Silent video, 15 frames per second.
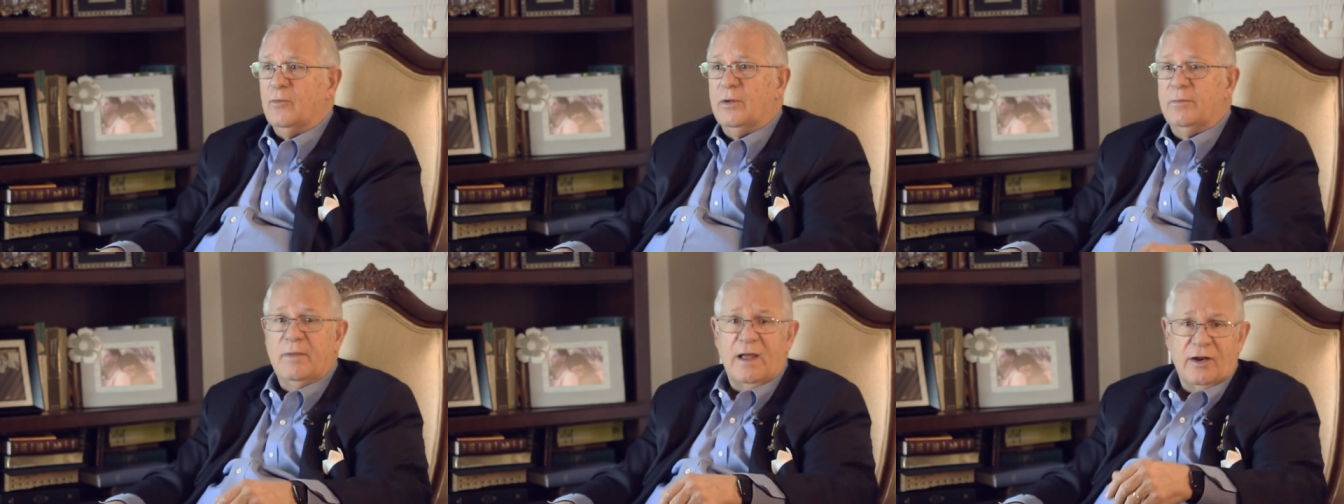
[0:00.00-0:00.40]

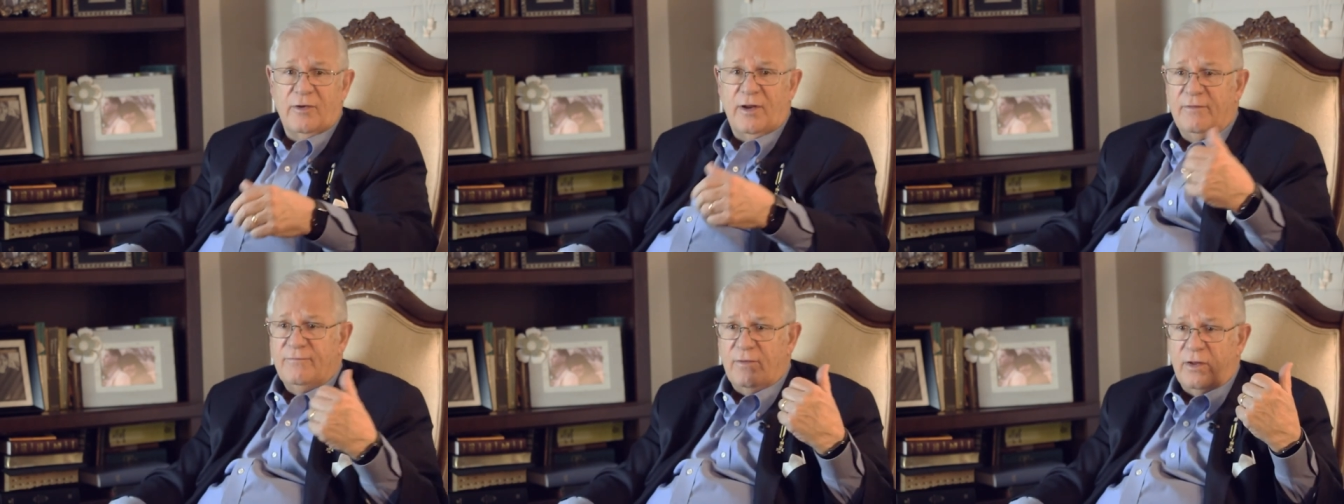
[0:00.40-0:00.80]
Well, my
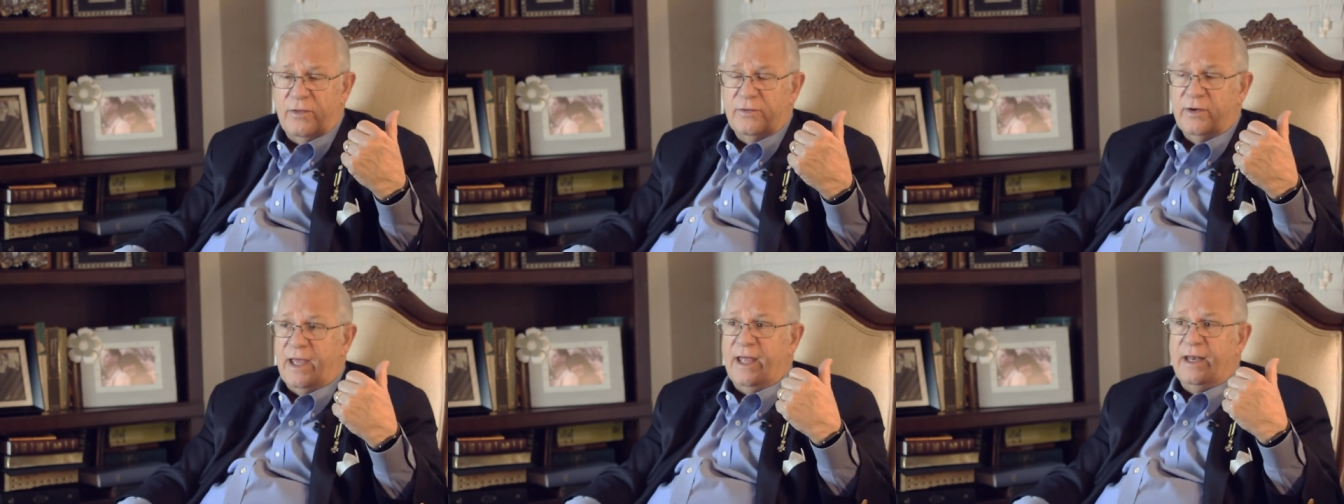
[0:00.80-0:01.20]

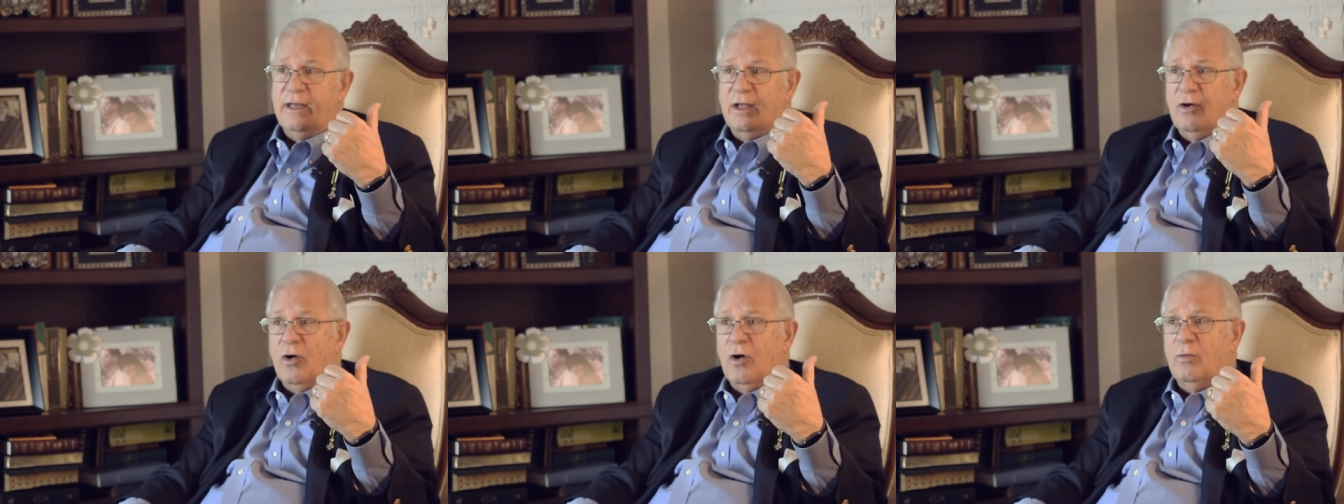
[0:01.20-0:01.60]
grandfather got in
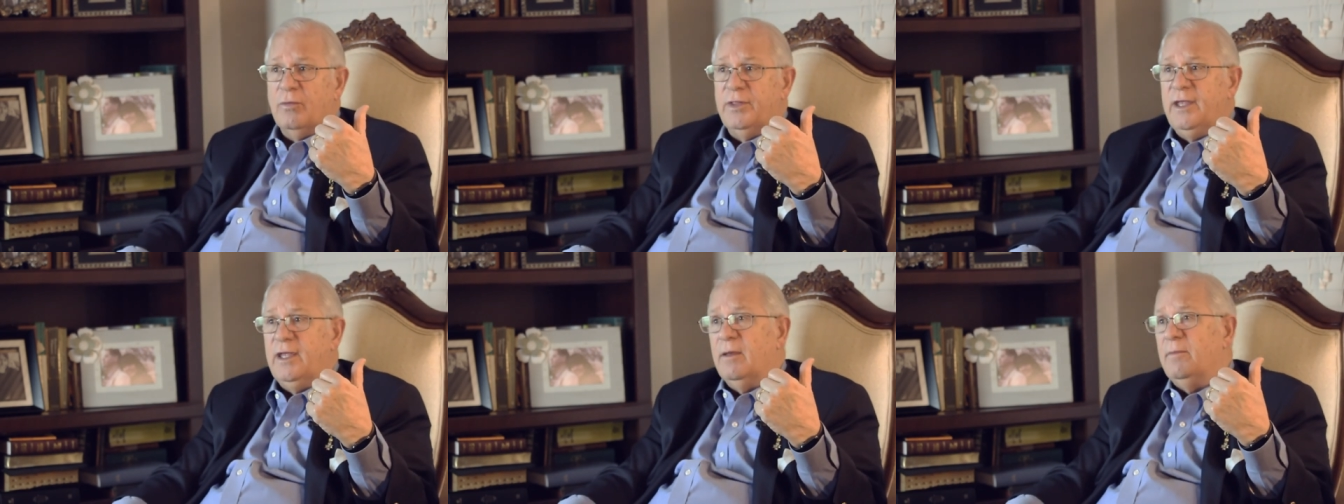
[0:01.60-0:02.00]
the car
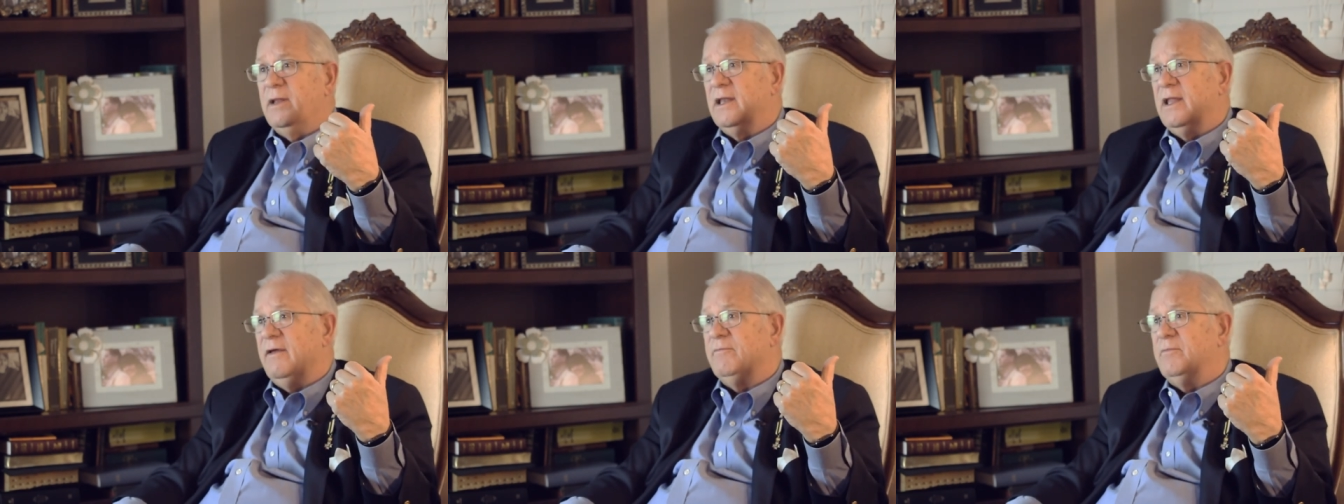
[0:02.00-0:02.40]
with him
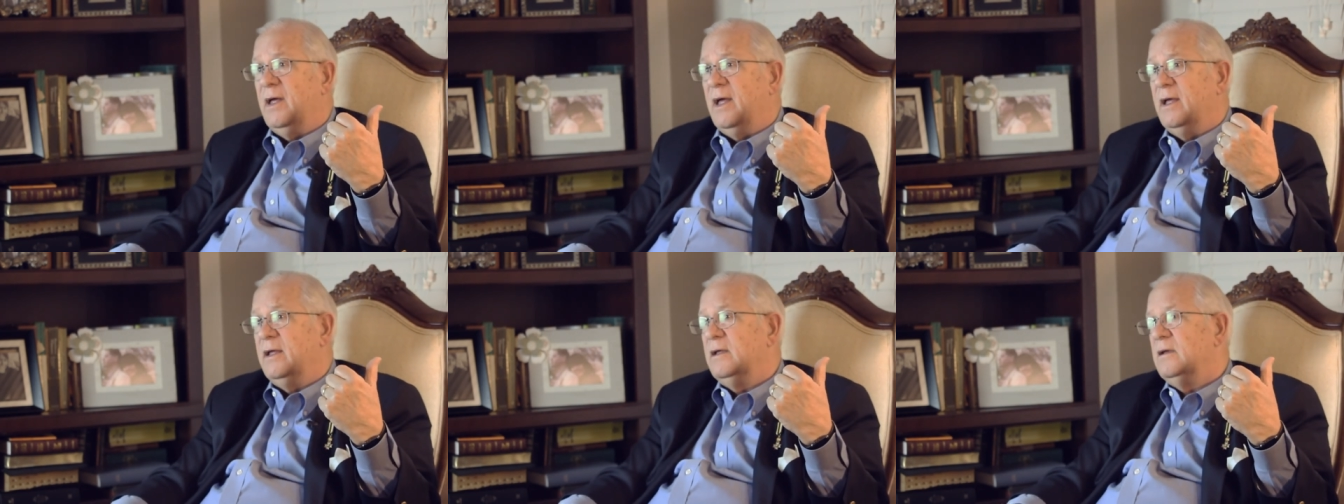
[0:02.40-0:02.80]
and left
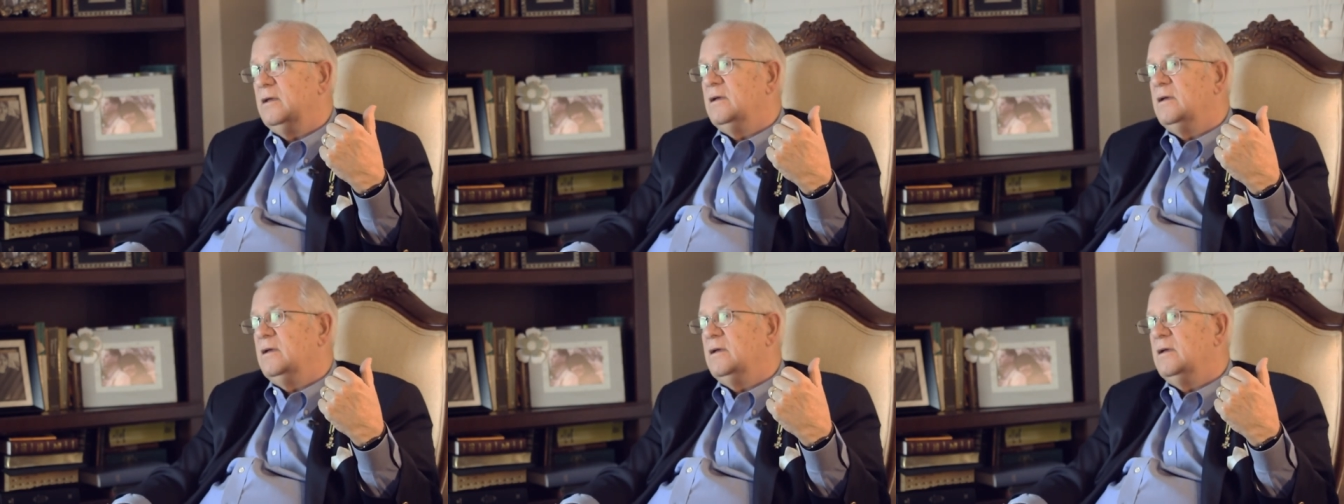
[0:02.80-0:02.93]
my